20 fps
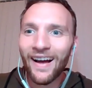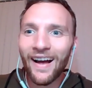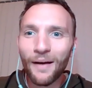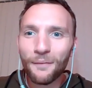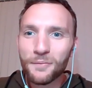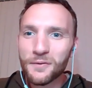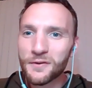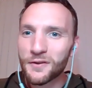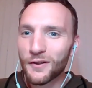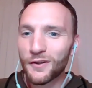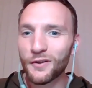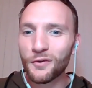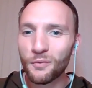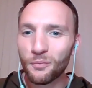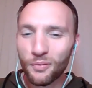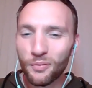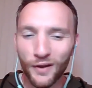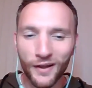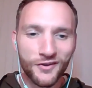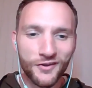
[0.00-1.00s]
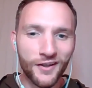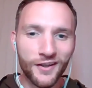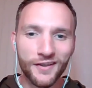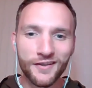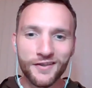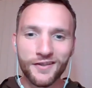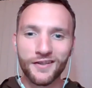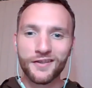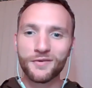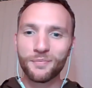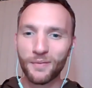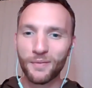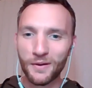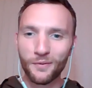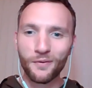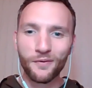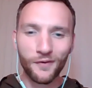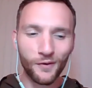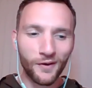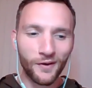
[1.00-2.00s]
Absolute pleasure to
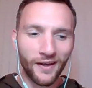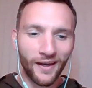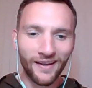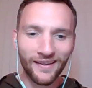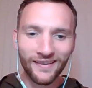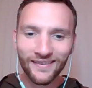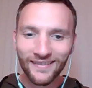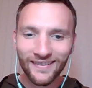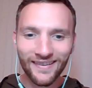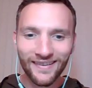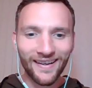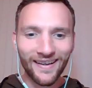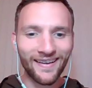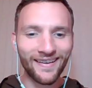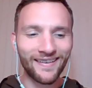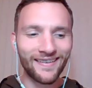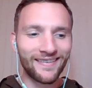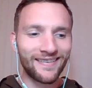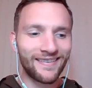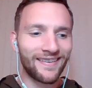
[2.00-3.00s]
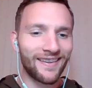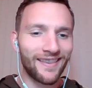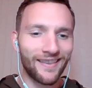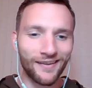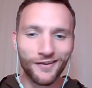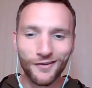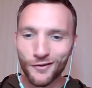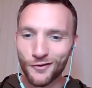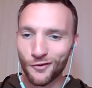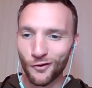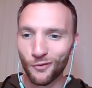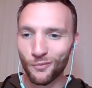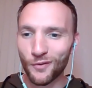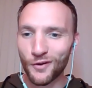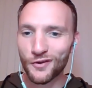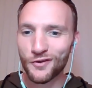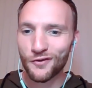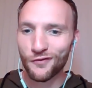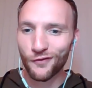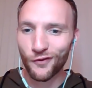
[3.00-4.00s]
speak with you again, and thank you so
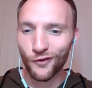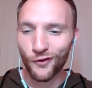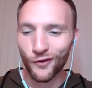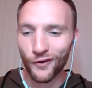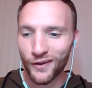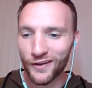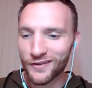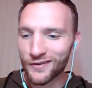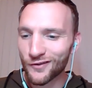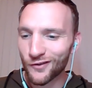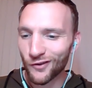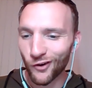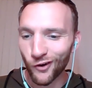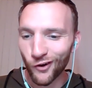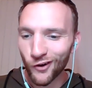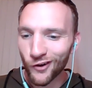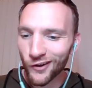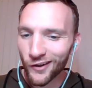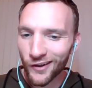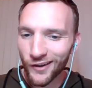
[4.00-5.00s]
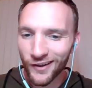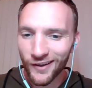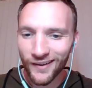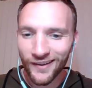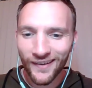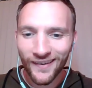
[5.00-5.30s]
much for this talk.